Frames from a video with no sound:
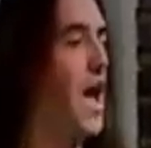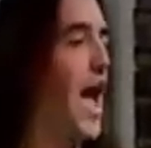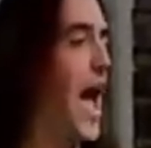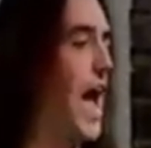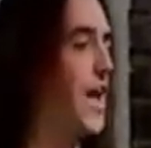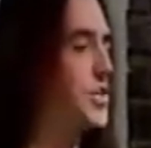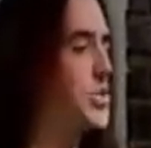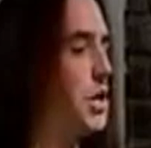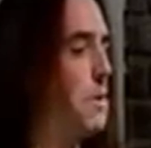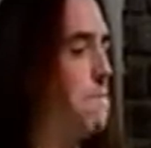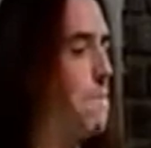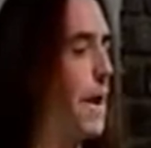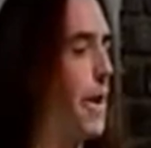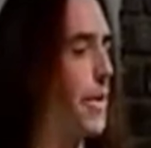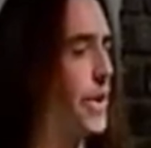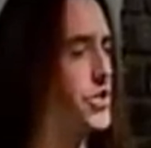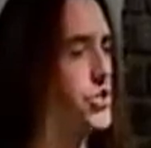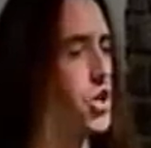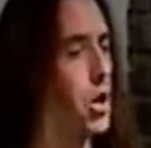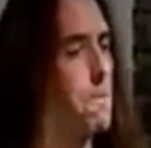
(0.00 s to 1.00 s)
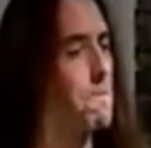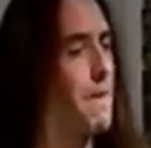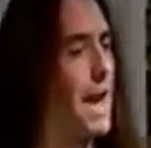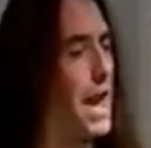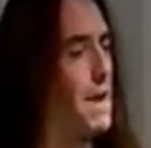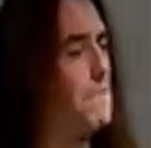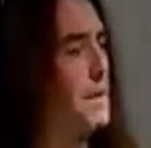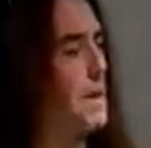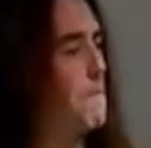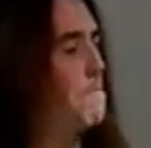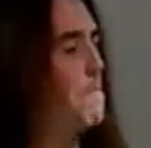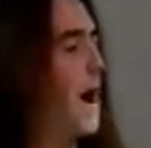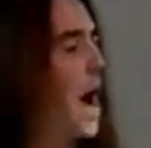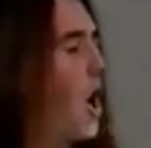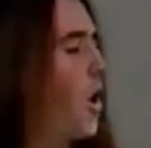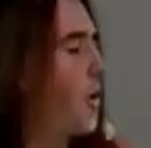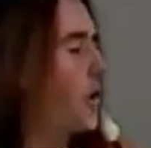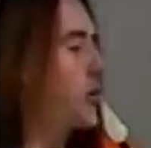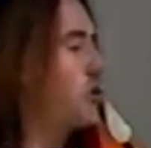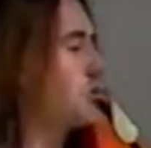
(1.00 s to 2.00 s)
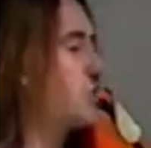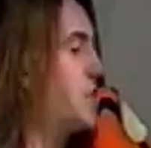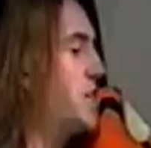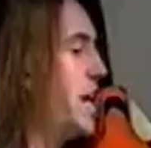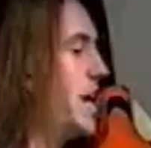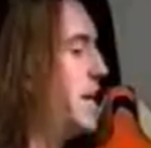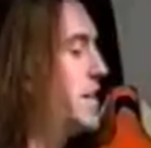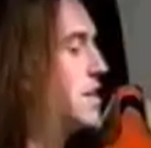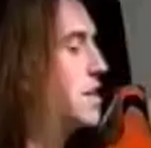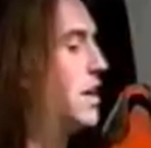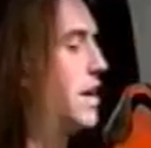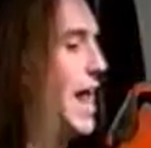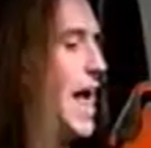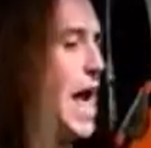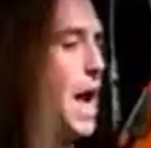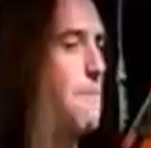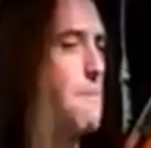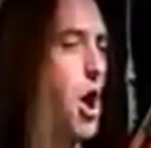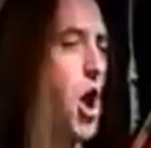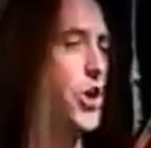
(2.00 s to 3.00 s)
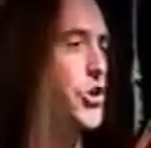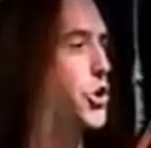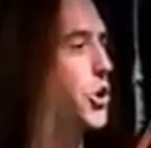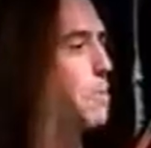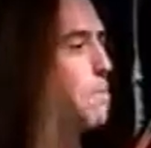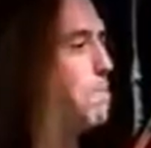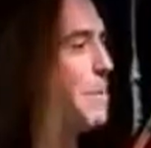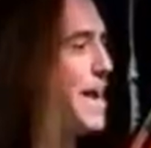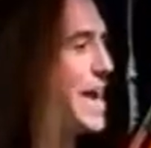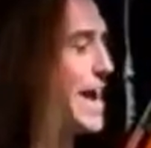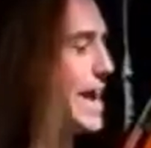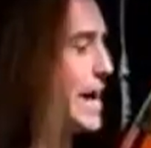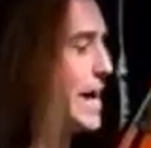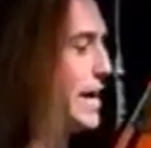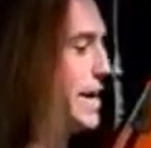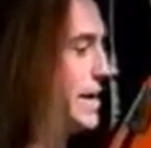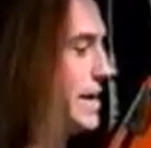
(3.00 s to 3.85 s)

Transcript: as she buries her baby powdered scented clam on your beak.